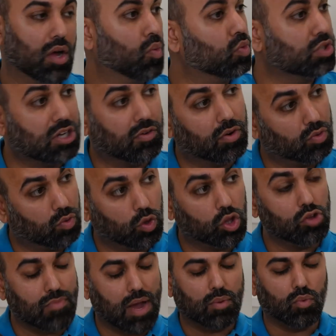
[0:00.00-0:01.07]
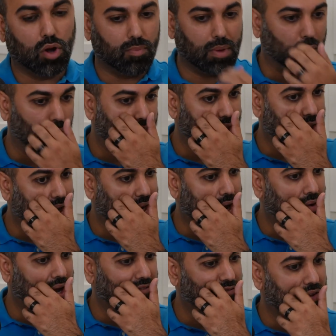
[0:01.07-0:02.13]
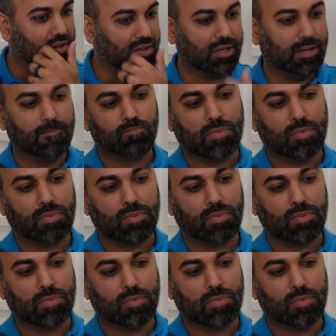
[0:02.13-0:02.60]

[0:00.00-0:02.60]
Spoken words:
whichever role you might want to be within the accounting field.